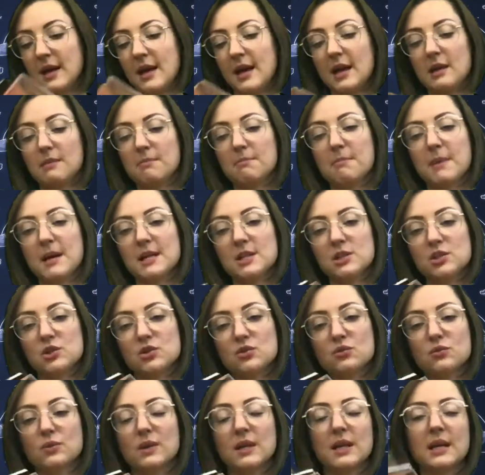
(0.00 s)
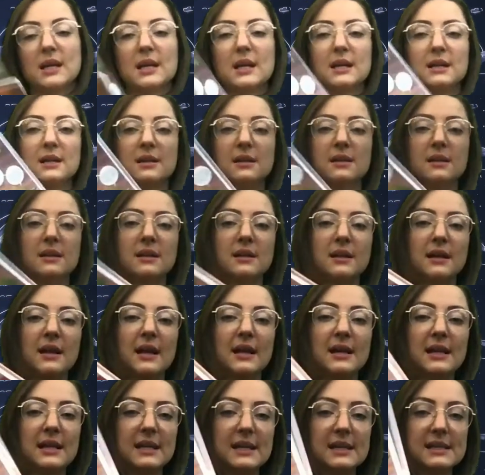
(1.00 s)
a must-read,
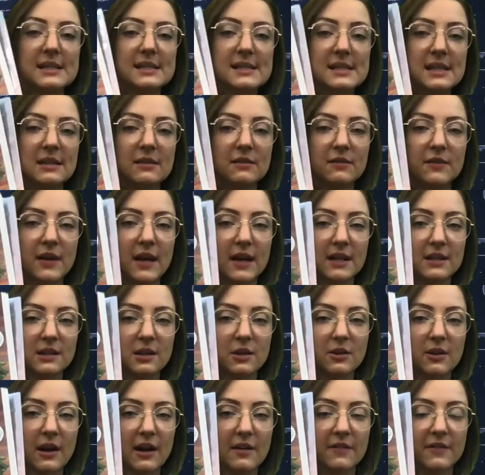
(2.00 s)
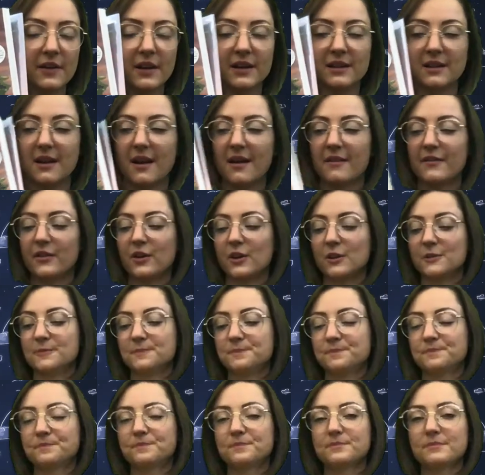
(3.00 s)
and it is, in fact, a graphic novel
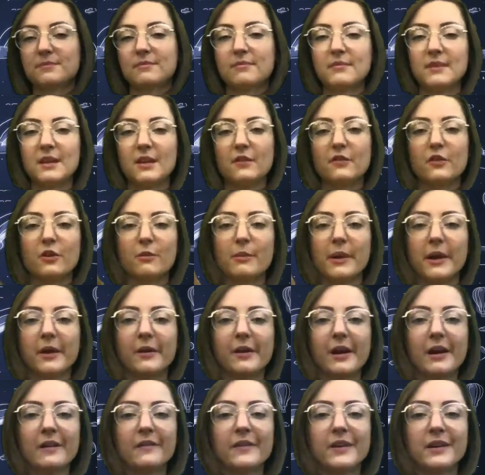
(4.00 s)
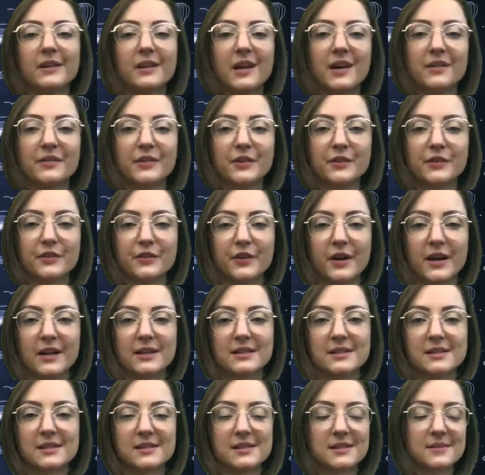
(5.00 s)
for my graphic novel
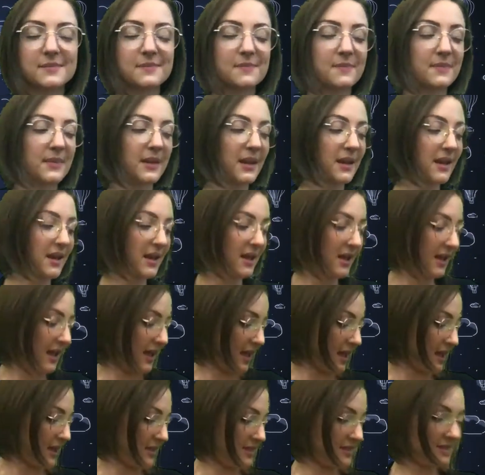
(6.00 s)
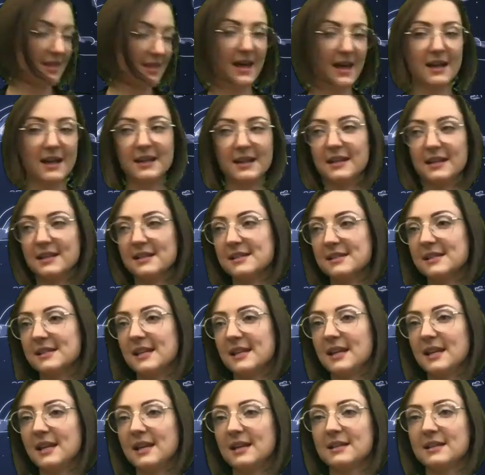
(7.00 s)
friends. And that is
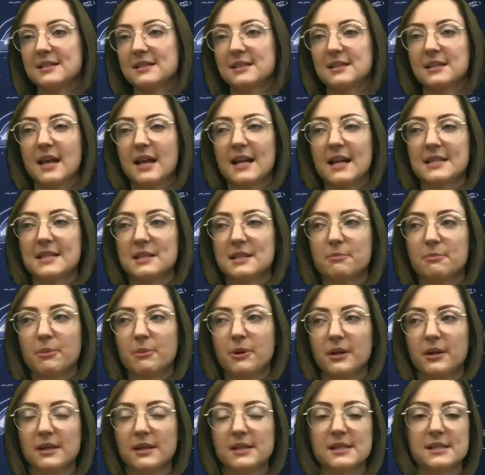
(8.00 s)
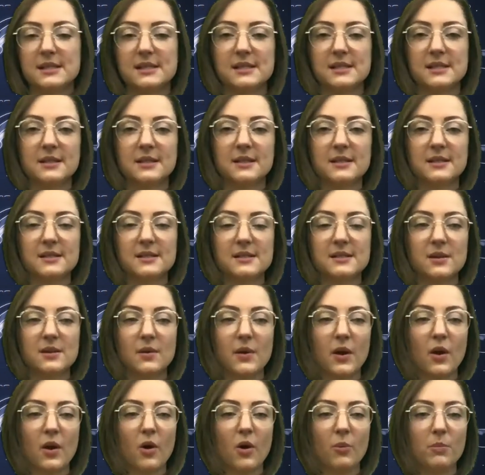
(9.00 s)
it. Lots of books. So
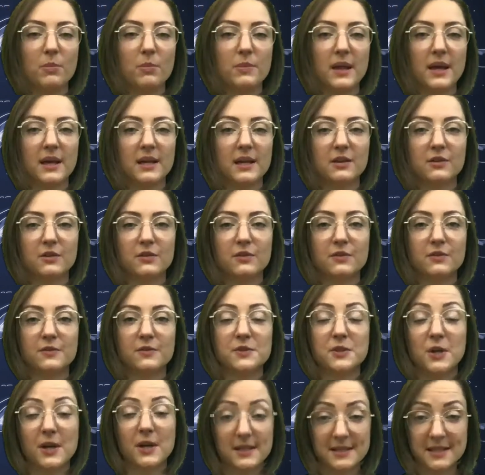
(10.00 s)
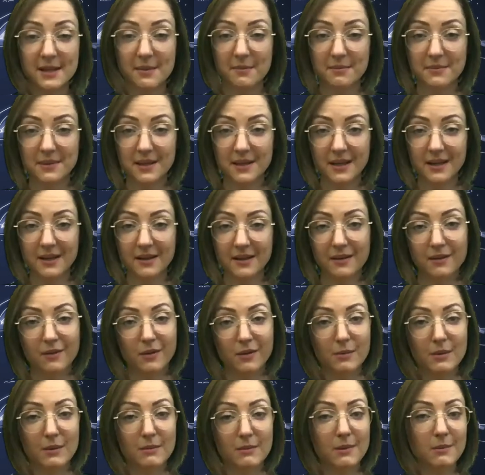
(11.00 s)
I hope that you saw something,
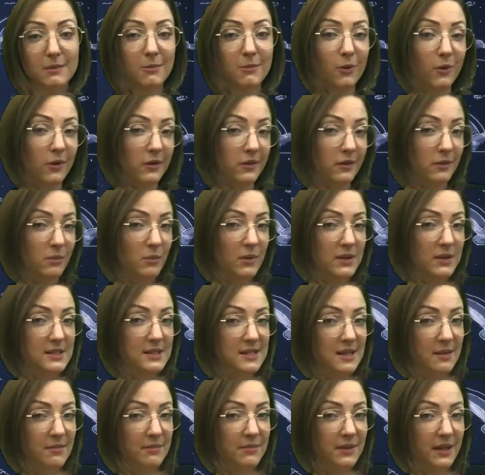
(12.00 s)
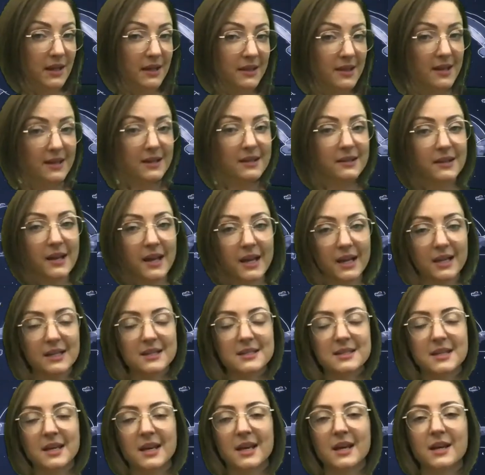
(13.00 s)
or maybe more than one something that you
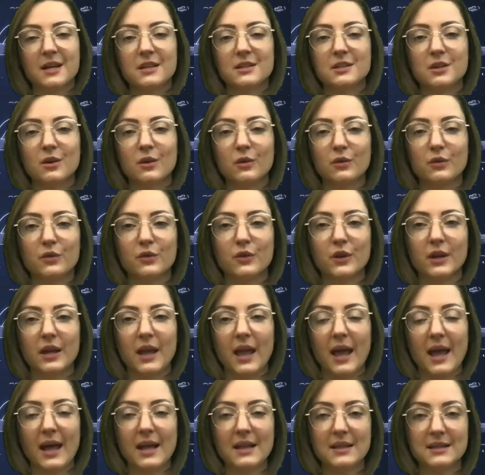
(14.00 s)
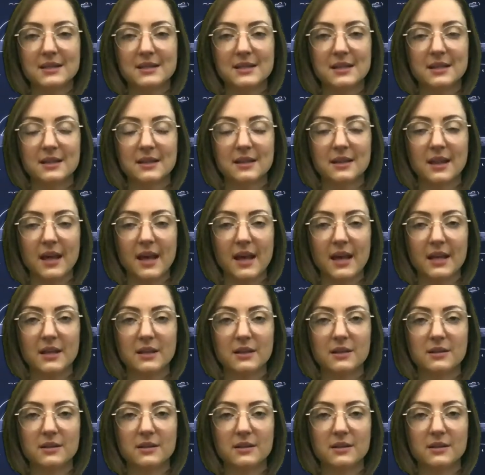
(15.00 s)
liked. Don't forget that